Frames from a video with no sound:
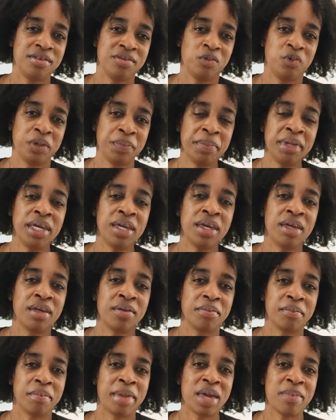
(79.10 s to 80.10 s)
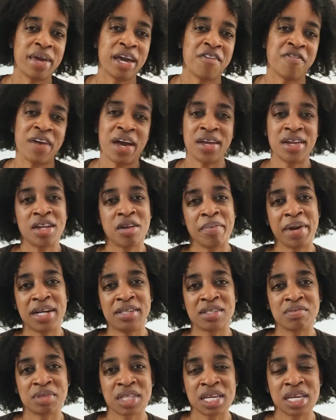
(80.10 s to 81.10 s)
with me. Maybe I found out
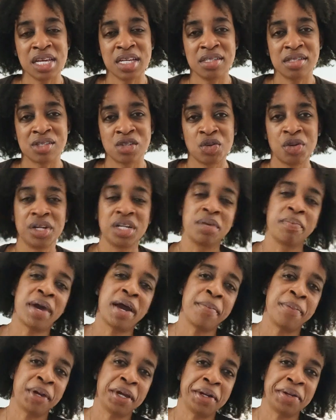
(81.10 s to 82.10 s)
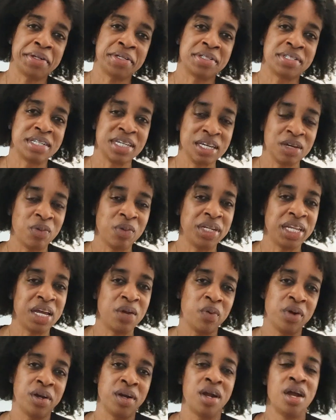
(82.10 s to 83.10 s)
about some things sooner than my parents did when they
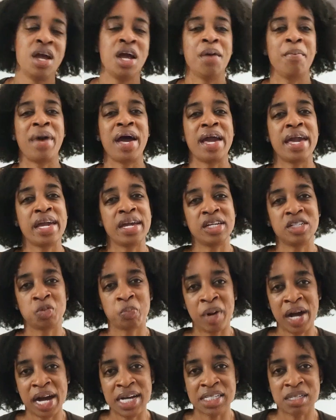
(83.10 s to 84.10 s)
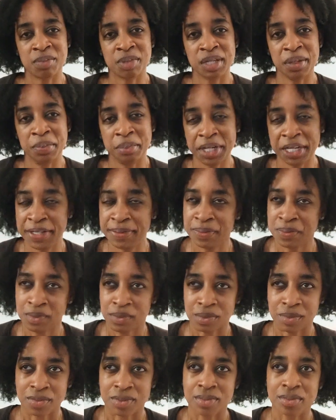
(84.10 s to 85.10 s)
were my age, possibly. But
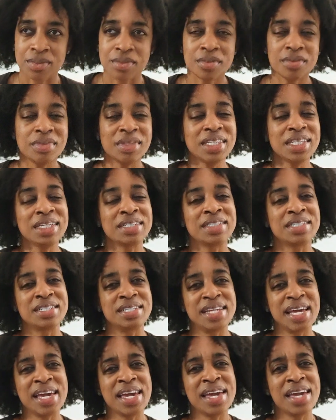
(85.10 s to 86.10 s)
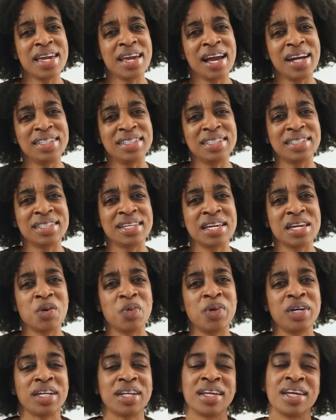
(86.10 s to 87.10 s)
today, I just think
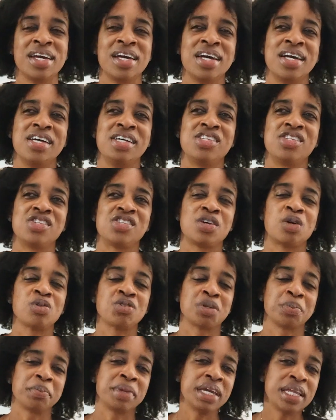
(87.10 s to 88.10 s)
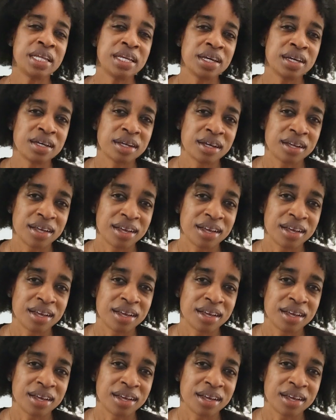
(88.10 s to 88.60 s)
with social media,